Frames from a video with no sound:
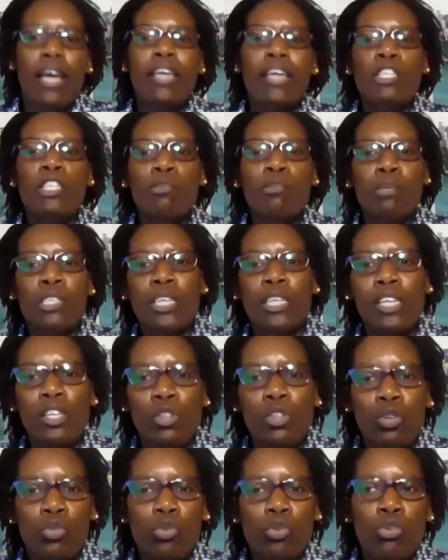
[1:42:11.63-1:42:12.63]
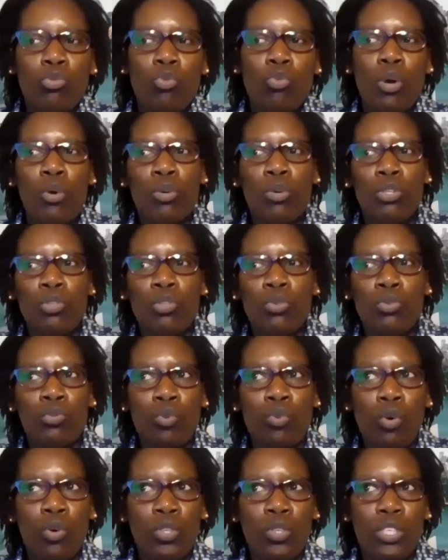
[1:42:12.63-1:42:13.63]
And especially those ones who are going to
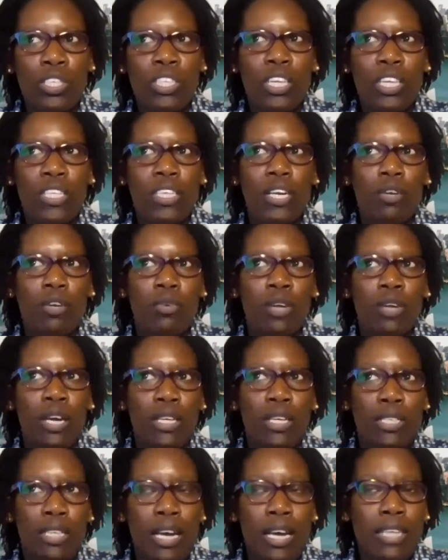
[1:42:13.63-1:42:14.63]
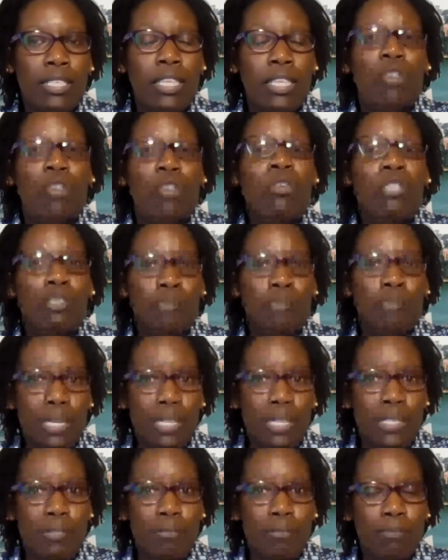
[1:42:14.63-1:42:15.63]
do courses that are on a, a skill on
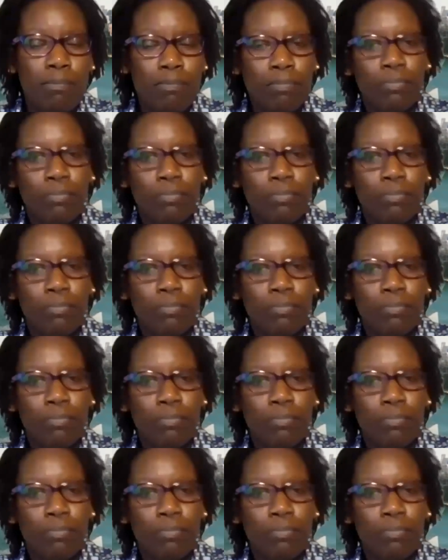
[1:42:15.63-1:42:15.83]
demand.